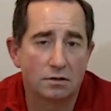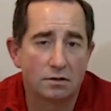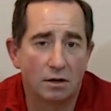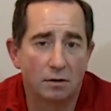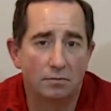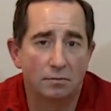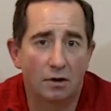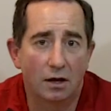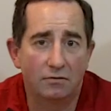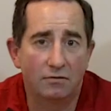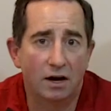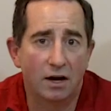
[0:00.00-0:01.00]
some
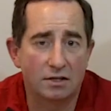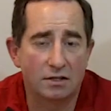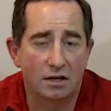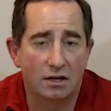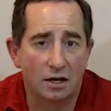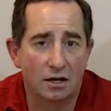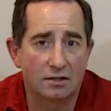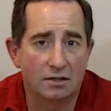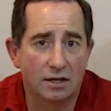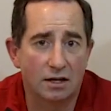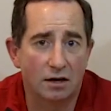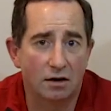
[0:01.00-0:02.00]
advice on how to
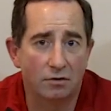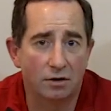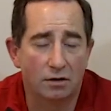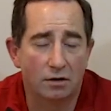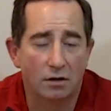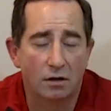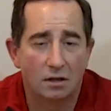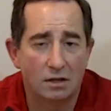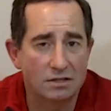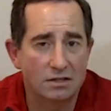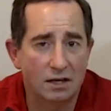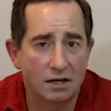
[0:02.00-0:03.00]
take care of it.
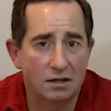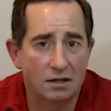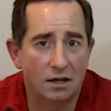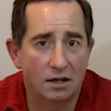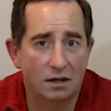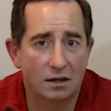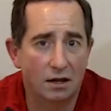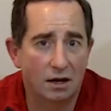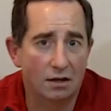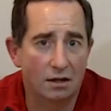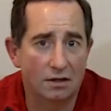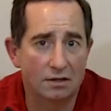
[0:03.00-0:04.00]
The second thing that
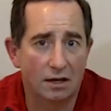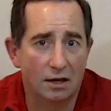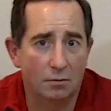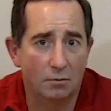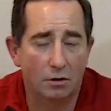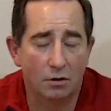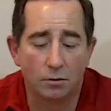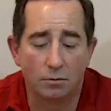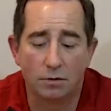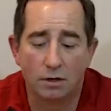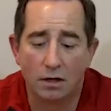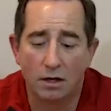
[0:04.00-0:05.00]
I'd like to hammer
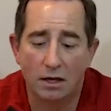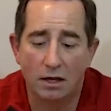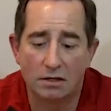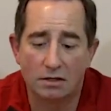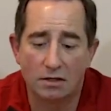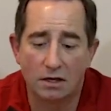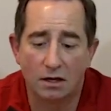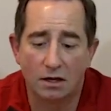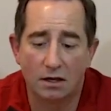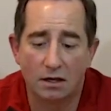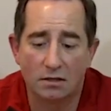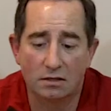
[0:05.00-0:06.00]
home is,
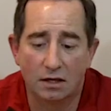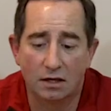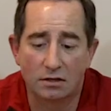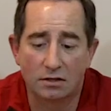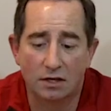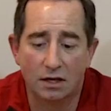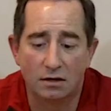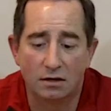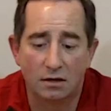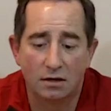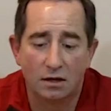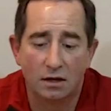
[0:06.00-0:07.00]
uh, is like you said,
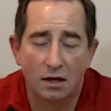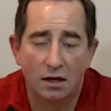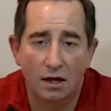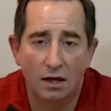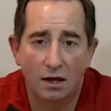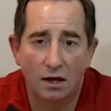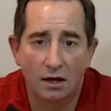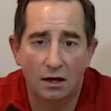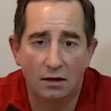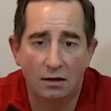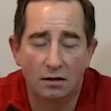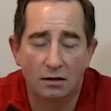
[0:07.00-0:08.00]

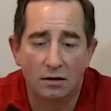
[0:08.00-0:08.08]
uh,